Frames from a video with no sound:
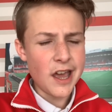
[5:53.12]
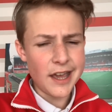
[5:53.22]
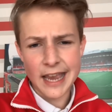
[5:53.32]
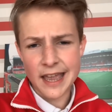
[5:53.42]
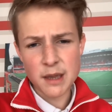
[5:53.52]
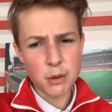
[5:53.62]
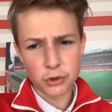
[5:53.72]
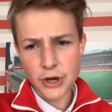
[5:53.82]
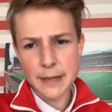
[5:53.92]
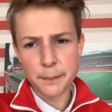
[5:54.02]
Uh, yeah, they
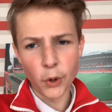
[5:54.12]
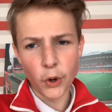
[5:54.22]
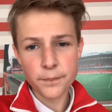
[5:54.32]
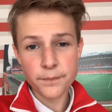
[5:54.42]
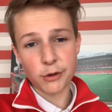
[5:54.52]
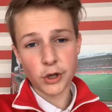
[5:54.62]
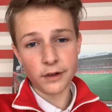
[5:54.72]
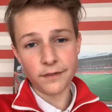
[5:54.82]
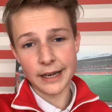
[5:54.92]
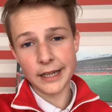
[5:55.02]
were really poor. João
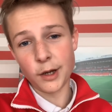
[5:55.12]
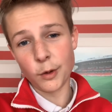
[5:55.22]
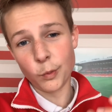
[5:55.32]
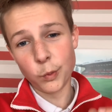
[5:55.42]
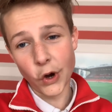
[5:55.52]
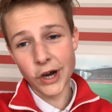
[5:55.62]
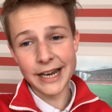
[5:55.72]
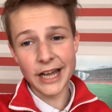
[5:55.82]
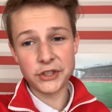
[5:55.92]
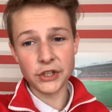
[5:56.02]
Carvalho,
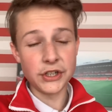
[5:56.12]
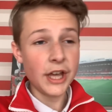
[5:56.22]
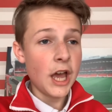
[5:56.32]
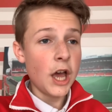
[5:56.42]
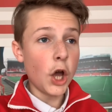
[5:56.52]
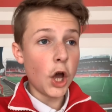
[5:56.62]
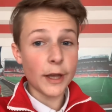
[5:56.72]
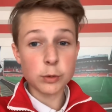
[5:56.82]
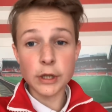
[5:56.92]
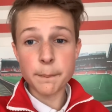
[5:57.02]
what a legend.
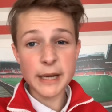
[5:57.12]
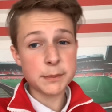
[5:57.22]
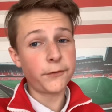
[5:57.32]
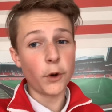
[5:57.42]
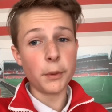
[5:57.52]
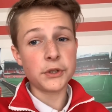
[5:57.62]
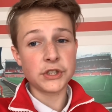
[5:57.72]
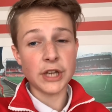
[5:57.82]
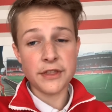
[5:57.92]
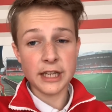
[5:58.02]
Uh, that's one of the best
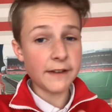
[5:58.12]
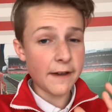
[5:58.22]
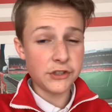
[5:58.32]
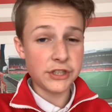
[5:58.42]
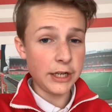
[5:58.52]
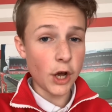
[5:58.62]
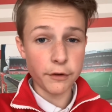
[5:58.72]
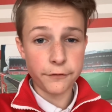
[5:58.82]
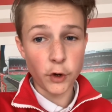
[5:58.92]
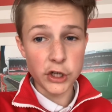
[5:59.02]
performances I think I've ever seen
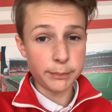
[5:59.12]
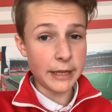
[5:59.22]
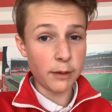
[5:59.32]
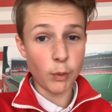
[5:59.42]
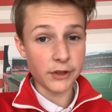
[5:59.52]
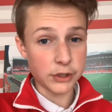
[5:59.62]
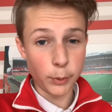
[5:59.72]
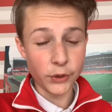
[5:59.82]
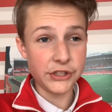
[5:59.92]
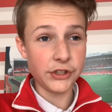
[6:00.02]
of a Forest player while
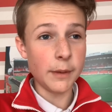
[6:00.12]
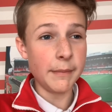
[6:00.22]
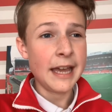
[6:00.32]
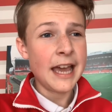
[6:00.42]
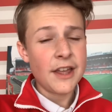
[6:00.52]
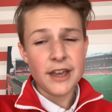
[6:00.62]
supporting them.